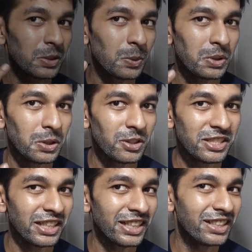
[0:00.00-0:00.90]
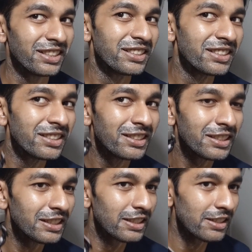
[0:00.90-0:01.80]
The coconut oil side,
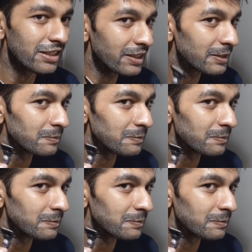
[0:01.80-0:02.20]
let's see.